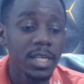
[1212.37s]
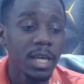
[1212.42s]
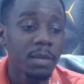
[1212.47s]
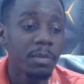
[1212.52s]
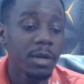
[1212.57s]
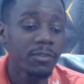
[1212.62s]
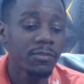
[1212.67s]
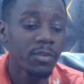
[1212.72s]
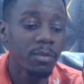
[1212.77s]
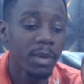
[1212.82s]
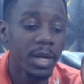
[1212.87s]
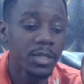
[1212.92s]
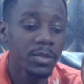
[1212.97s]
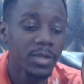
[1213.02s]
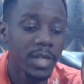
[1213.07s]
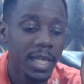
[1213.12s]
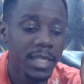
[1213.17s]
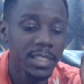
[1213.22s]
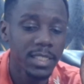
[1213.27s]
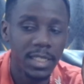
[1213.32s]
But for Man
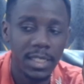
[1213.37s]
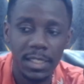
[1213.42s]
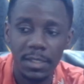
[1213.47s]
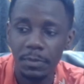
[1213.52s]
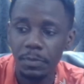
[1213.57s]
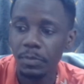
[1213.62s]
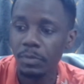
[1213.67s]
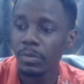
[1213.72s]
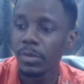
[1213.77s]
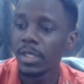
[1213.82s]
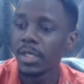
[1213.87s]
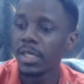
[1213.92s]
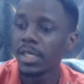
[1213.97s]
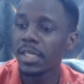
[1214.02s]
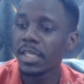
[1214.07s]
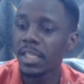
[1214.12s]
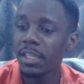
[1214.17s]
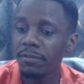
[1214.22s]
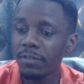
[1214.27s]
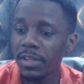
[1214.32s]
United,
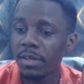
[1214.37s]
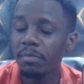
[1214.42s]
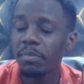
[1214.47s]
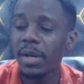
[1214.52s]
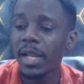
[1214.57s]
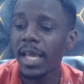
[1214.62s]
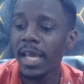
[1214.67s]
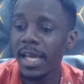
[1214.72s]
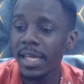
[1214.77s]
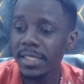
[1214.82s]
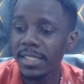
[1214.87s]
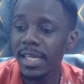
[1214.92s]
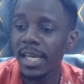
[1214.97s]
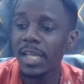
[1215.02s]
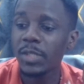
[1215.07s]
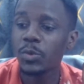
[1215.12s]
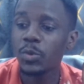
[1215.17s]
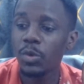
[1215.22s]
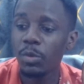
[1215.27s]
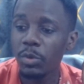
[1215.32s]
giving players
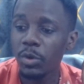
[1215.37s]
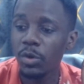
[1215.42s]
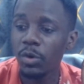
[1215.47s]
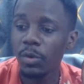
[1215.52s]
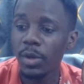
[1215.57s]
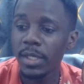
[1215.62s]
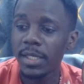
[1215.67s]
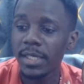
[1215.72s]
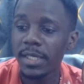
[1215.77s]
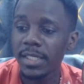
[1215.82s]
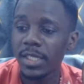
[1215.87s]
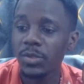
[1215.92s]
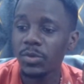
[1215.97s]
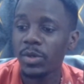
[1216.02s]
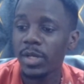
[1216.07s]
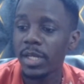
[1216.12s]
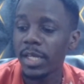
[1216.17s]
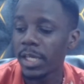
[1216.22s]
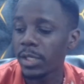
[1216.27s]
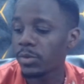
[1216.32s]
astronomical wages has
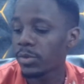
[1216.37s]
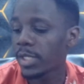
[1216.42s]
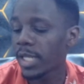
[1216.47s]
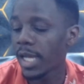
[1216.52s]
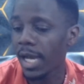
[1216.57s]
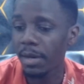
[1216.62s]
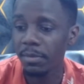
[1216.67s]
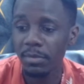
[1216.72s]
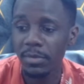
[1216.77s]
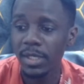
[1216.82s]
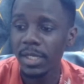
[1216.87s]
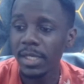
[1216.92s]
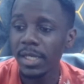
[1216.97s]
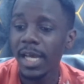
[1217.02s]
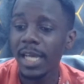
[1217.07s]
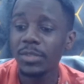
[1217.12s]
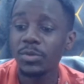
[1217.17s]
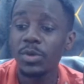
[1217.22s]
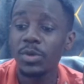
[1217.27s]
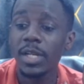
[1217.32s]
gonna
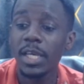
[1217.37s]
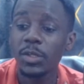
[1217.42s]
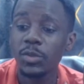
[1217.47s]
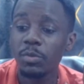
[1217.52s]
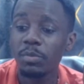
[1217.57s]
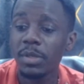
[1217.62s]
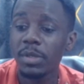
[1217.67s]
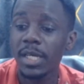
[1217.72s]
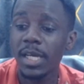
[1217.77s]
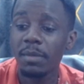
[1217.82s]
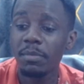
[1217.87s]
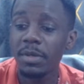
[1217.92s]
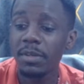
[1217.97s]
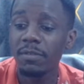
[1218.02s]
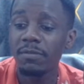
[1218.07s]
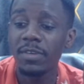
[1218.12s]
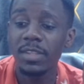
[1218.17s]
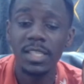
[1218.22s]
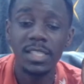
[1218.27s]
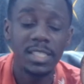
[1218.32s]
have to become
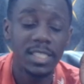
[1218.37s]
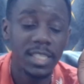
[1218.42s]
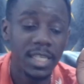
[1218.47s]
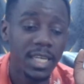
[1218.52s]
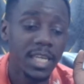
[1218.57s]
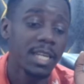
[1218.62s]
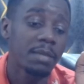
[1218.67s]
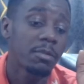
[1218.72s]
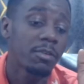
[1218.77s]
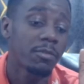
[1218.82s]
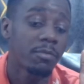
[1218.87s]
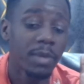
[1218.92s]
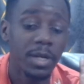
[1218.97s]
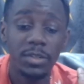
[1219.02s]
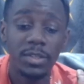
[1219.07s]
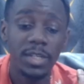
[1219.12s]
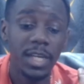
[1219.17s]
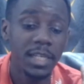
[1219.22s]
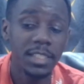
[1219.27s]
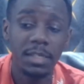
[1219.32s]
even the second name of Man
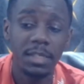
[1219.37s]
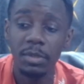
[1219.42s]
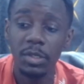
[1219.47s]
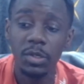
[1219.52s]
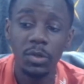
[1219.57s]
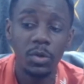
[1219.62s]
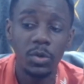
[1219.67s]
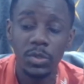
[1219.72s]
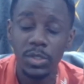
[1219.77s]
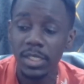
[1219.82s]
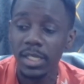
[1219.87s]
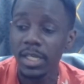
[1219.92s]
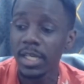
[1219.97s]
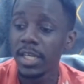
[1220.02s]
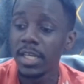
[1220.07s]
United, because